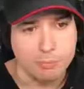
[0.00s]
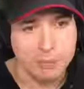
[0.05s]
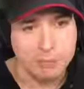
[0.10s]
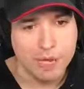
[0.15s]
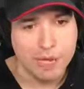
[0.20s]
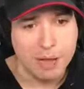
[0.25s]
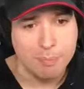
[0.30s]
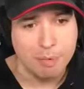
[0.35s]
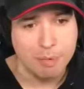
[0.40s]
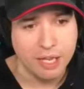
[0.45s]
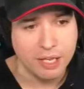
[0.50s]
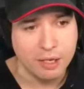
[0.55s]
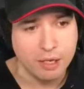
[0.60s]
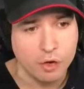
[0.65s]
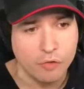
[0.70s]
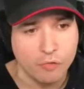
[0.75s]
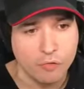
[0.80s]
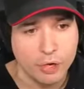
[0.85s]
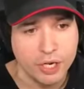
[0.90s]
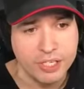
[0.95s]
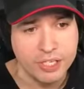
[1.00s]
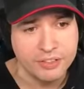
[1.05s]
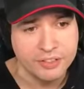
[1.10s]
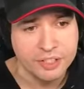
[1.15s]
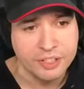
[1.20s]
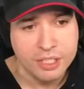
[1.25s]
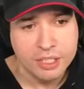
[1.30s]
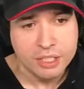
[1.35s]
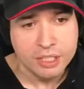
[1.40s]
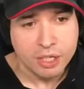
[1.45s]
me. Pop, hello, friend.
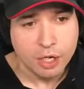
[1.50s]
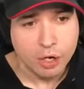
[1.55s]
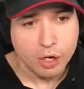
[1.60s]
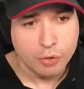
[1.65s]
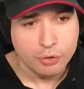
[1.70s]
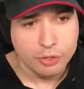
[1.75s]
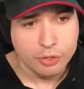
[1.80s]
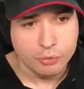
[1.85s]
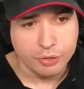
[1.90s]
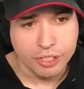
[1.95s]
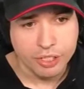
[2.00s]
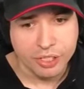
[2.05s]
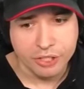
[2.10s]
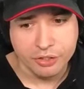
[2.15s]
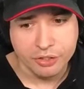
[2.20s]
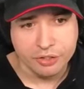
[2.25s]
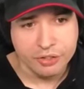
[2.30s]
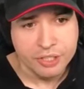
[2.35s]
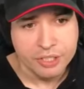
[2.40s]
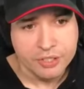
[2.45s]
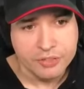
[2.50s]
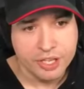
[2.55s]
Oh, you're here.